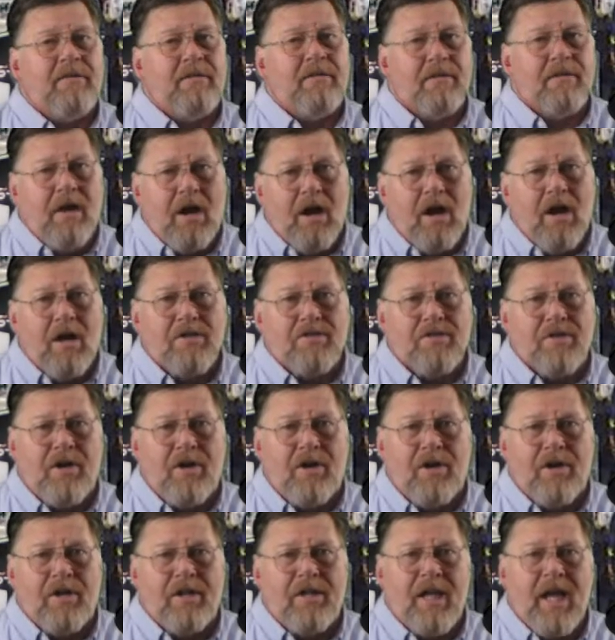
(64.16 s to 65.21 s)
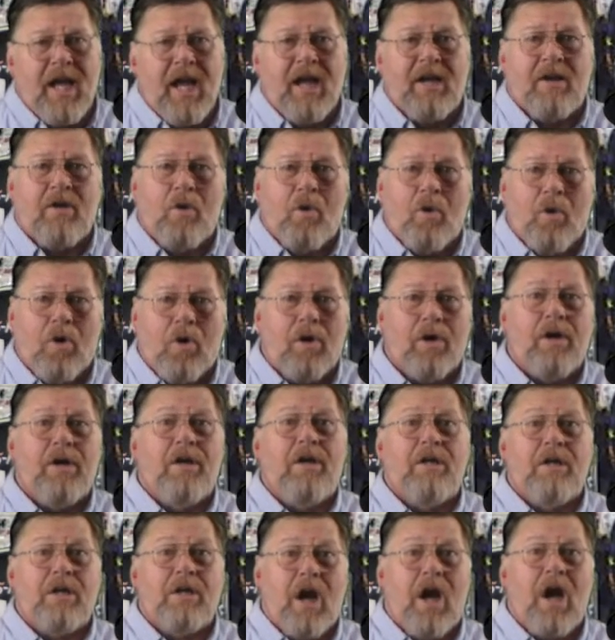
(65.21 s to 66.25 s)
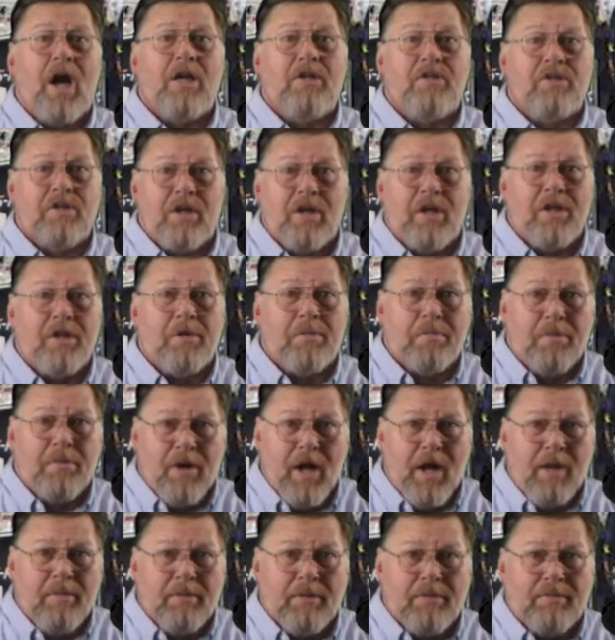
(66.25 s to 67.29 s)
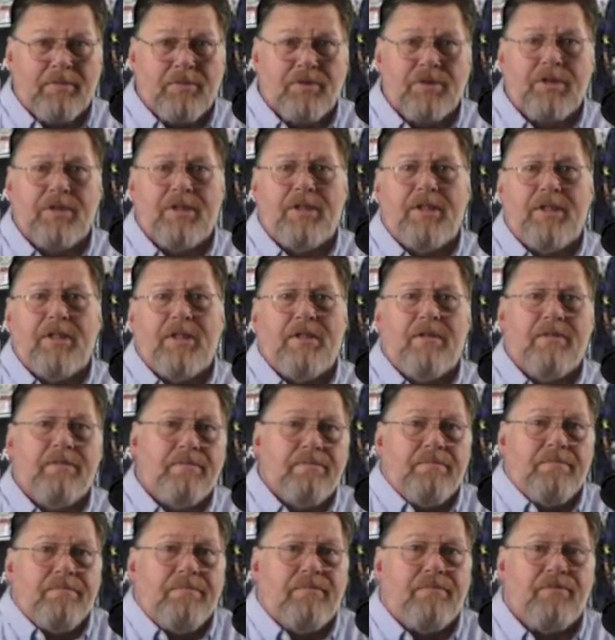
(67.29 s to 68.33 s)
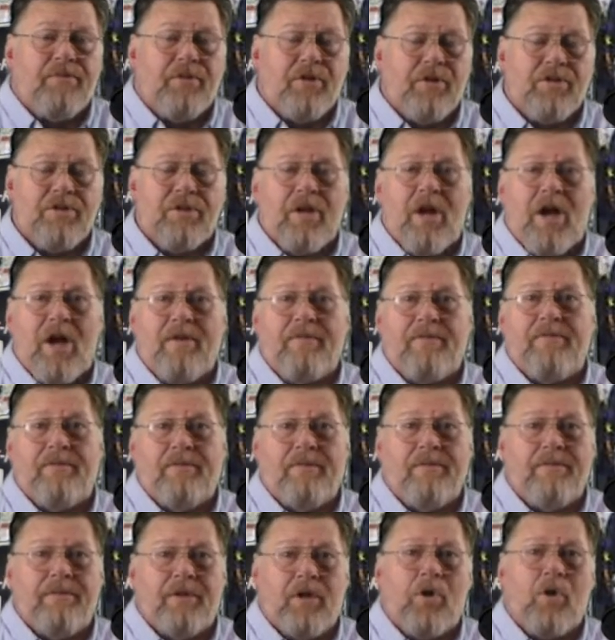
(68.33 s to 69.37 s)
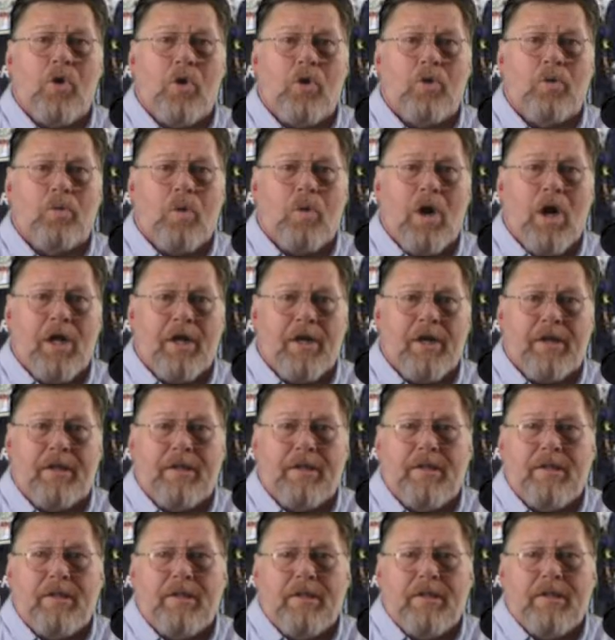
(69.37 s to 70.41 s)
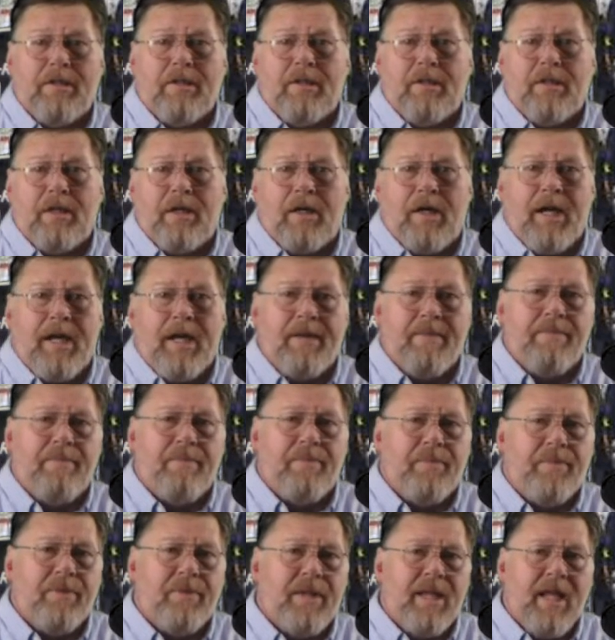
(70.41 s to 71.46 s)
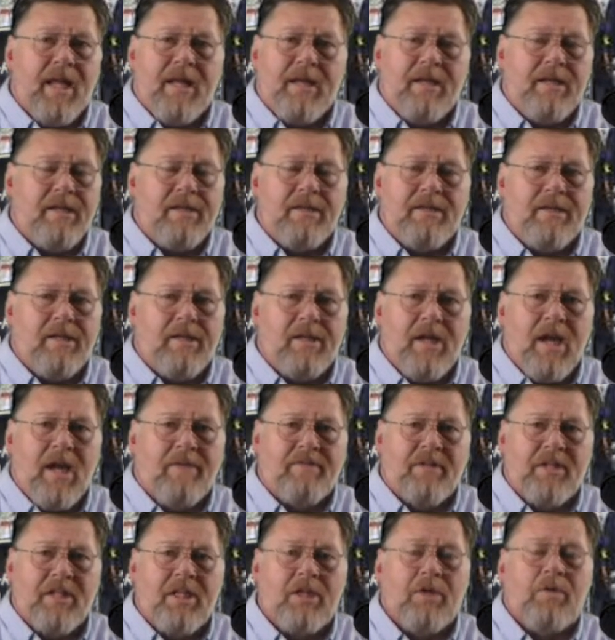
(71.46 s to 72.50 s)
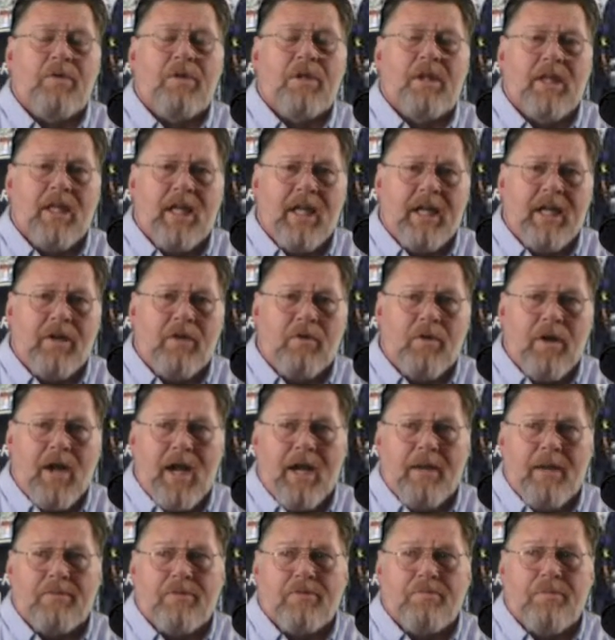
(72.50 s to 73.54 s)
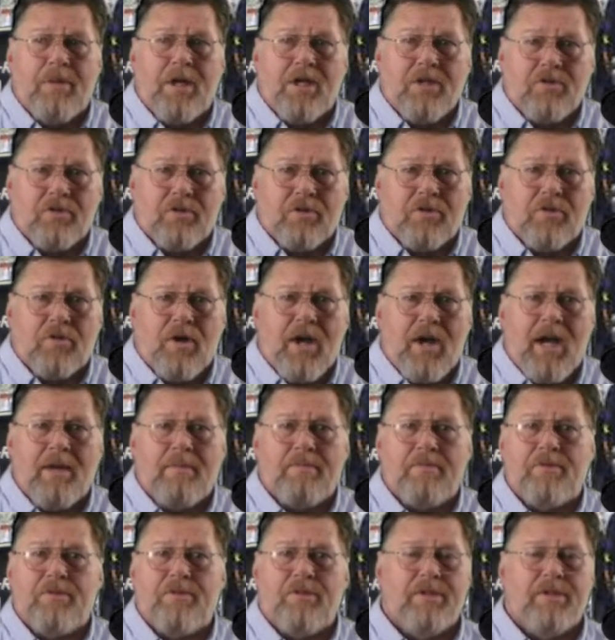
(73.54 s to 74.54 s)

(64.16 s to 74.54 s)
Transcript: cause a heart attack or cause other problems. First off, the cold water, right? That you have to deal with leg cramps, muscle cramps.